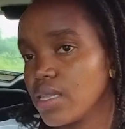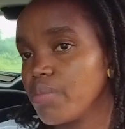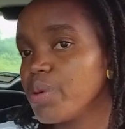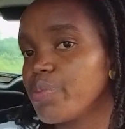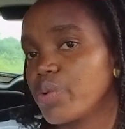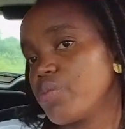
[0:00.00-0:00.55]
the
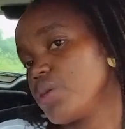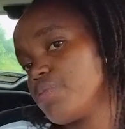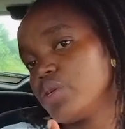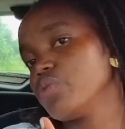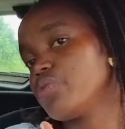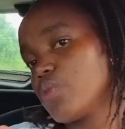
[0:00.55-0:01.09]
people
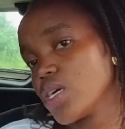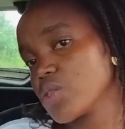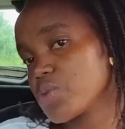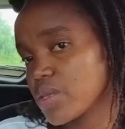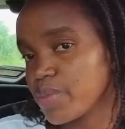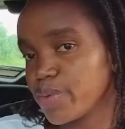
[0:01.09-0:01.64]
maybe you've
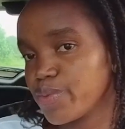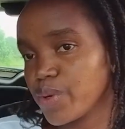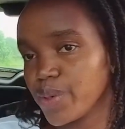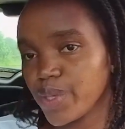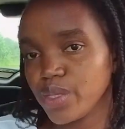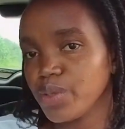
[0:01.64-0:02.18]
worked with
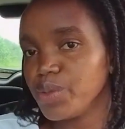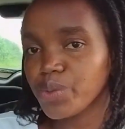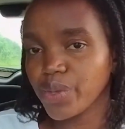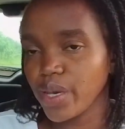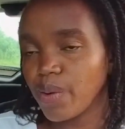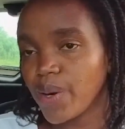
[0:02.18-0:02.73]
before and you
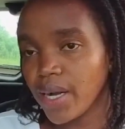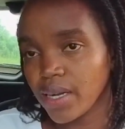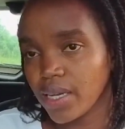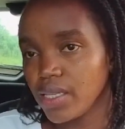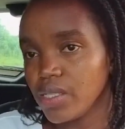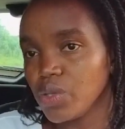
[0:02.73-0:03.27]
know their
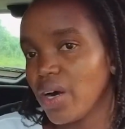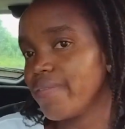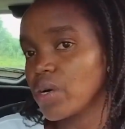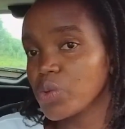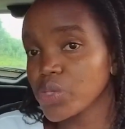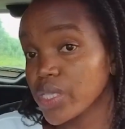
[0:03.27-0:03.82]
work and you
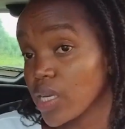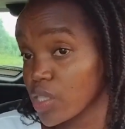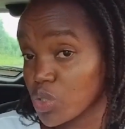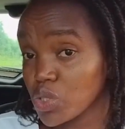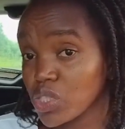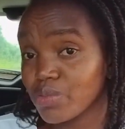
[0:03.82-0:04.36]
have a good
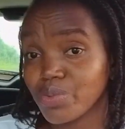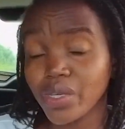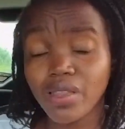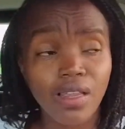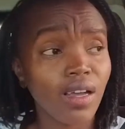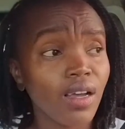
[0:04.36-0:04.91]
relationship with.